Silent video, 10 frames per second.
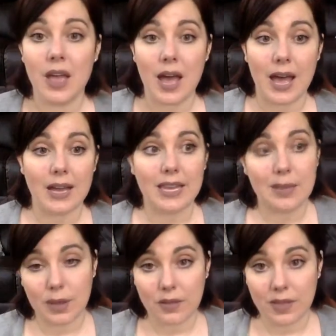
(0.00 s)
I
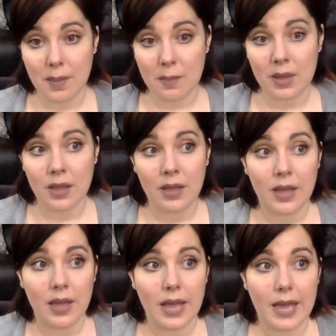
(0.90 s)
emailed them
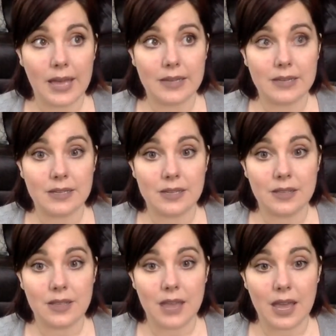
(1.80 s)
and
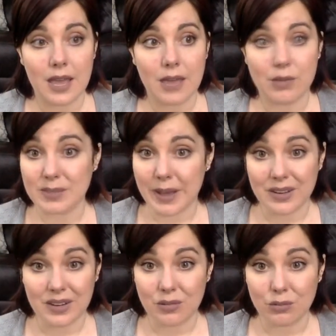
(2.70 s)
they
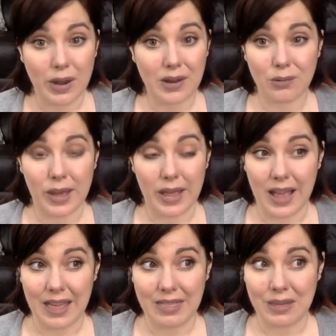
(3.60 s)
responded right away.
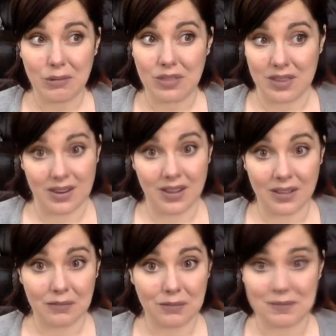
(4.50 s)
I think within
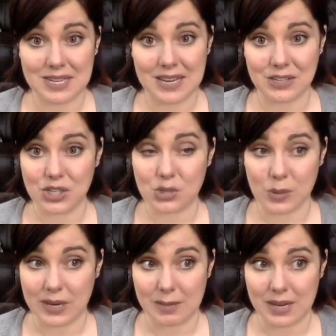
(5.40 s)
15 to
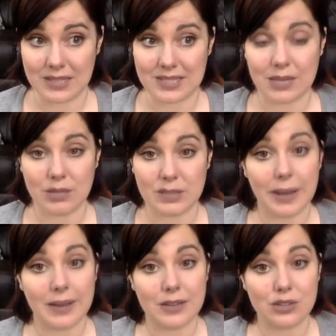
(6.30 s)
20 minutes, they
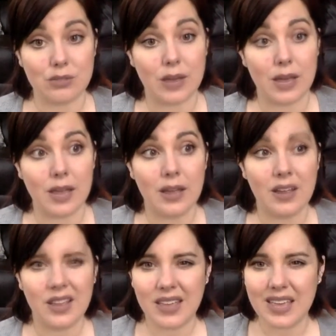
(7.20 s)
responded to my
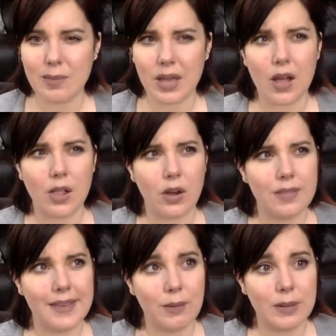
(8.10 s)
email, or I
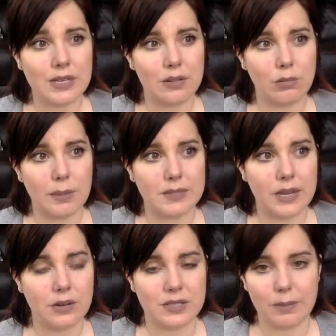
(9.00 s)
think I went to their
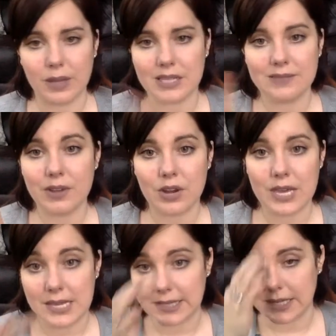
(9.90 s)
website or something. It's very
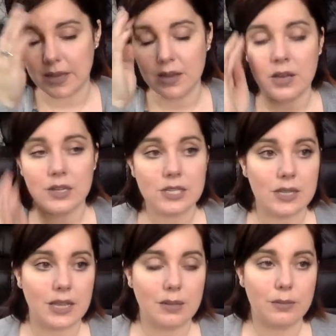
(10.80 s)
easy to
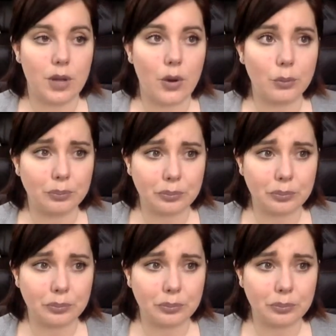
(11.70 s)
let them know.